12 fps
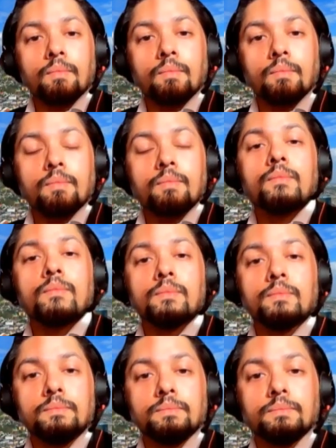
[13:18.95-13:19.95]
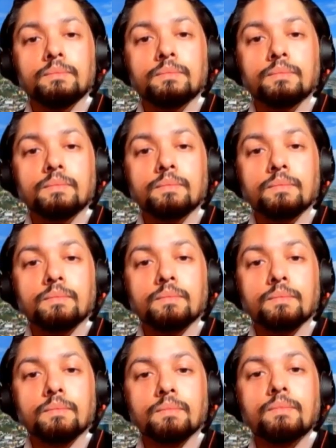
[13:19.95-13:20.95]
those looking on
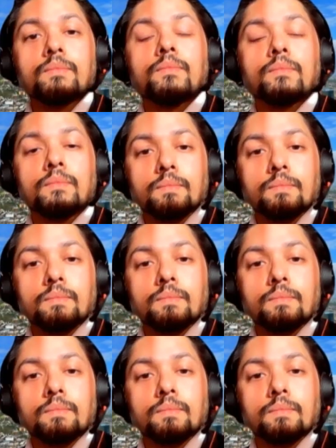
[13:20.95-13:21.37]
who are